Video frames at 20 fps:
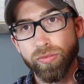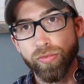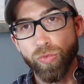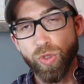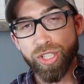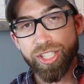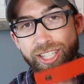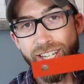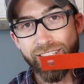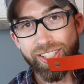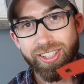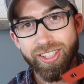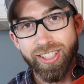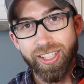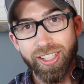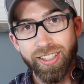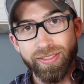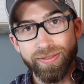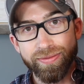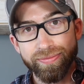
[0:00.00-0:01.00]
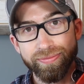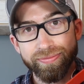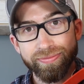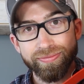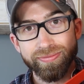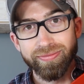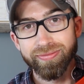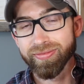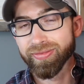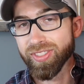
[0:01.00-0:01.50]
we tested it,
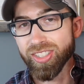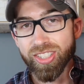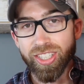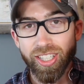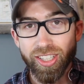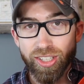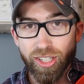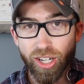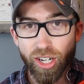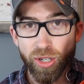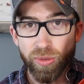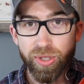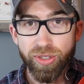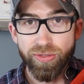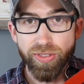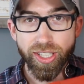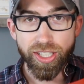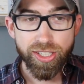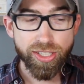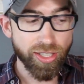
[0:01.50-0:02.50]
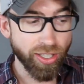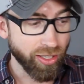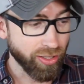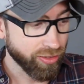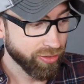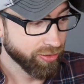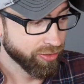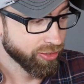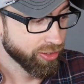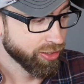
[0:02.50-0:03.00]
said no, we fixed it.
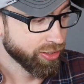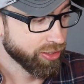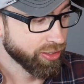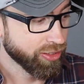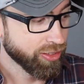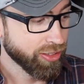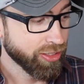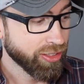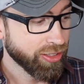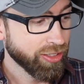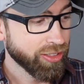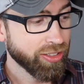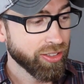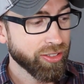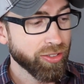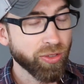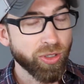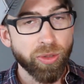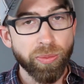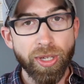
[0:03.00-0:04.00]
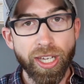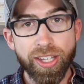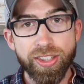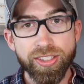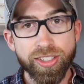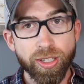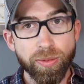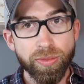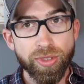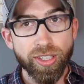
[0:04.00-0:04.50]
We made
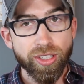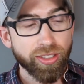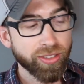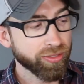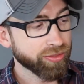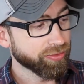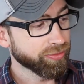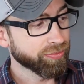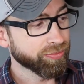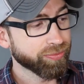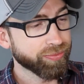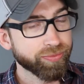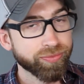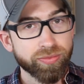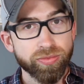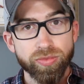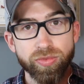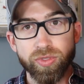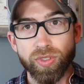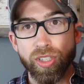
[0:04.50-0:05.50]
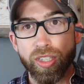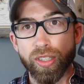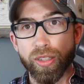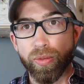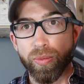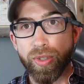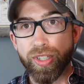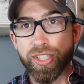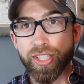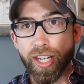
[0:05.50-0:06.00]
something,
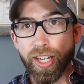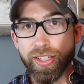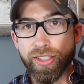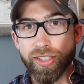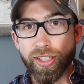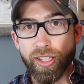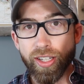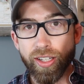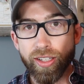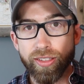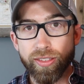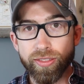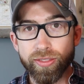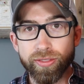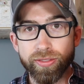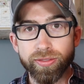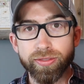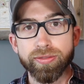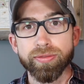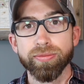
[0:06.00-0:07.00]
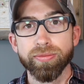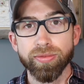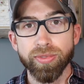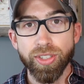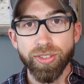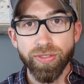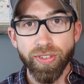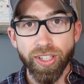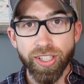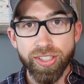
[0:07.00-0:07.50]
we tested it,
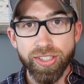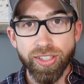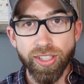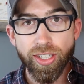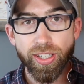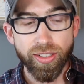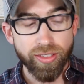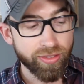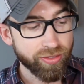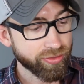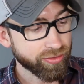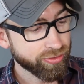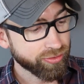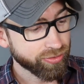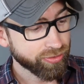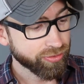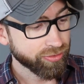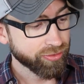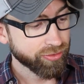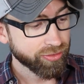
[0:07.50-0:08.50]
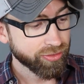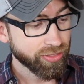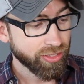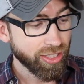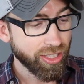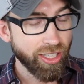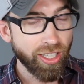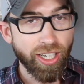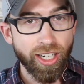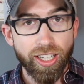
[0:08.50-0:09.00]
we fixed it,
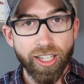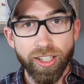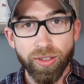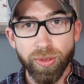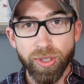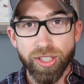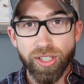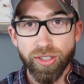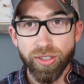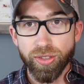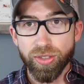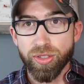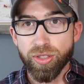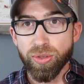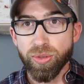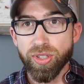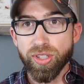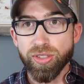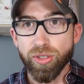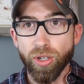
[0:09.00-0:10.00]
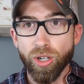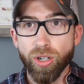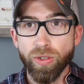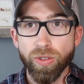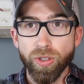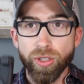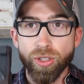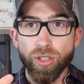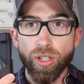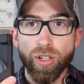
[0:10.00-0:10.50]
and then we do this
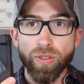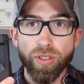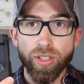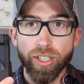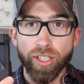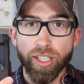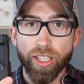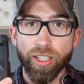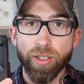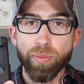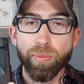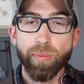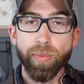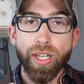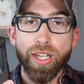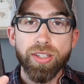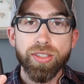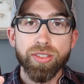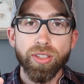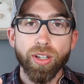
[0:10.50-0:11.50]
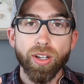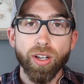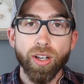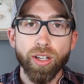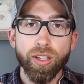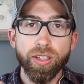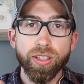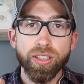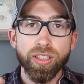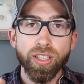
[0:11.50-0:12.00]
over and over again based
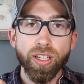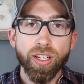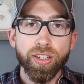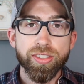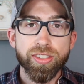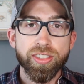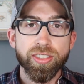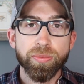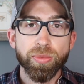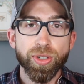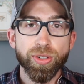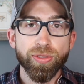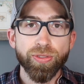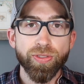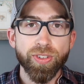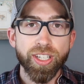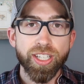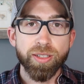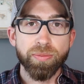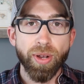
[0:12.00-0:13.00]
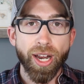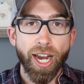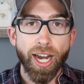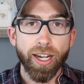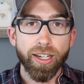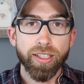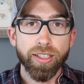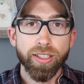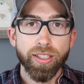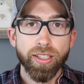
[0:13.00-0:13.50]
on customer
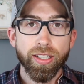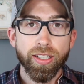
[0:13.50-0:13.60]
feedback.